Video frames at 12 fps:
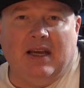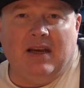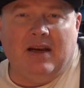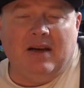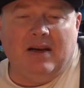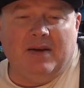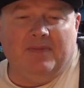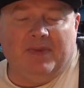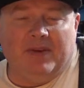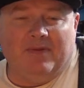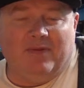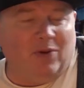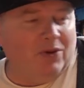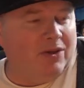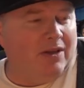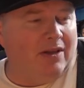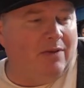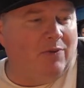
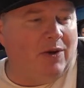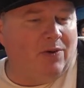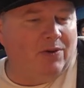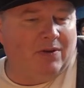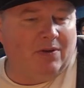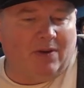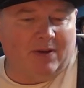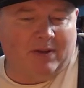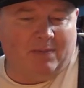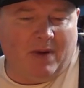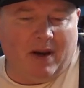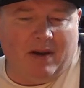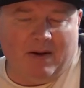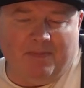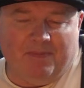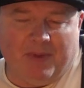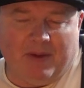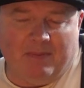Unfortunately, we also lost
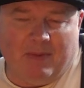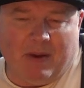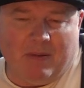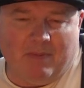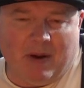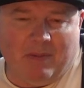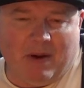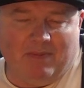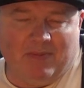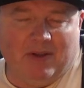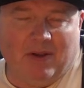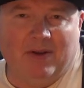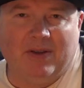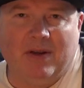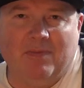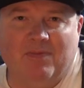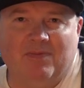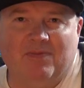my mum's lost
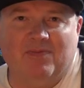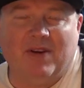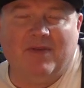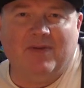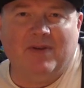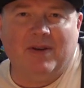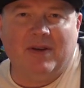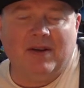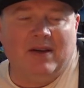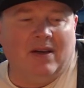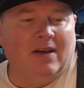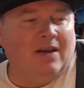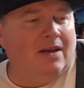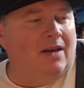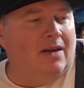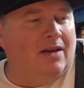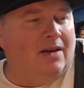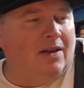her brother
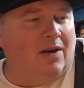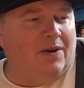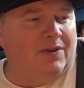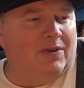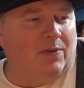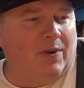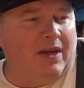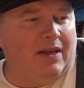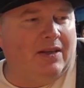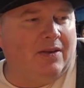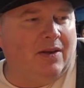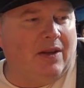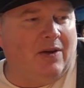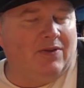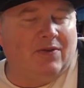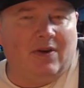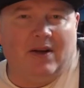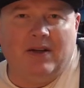last week, so that was
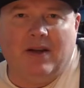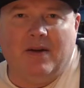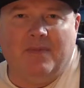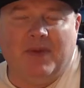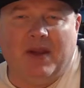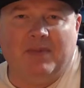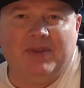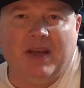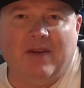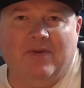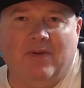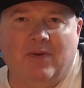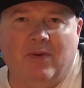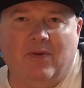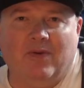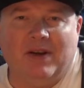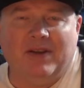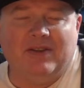quite upsetting for all
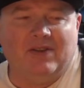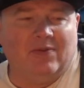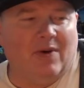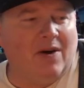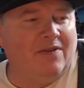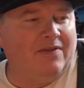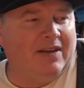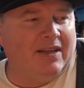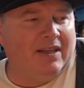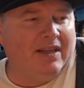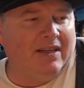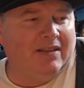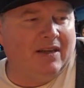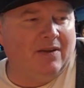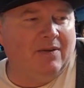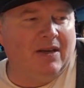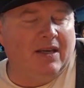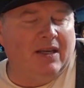of us as well really.
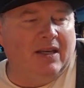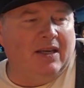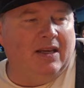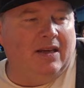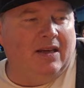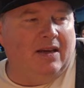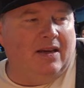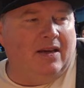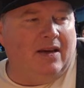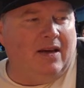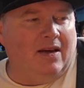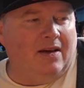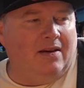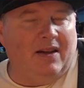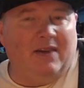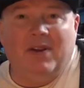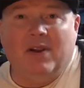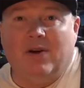So
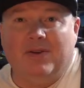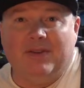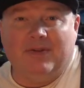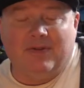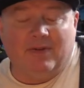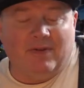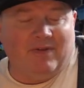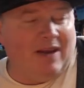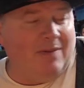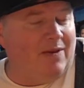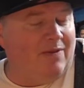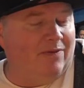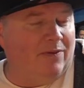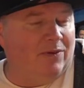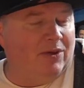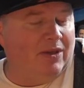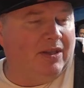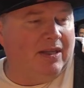another loss for the family,
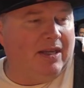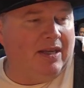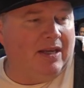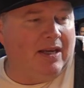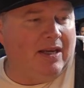unfortunately,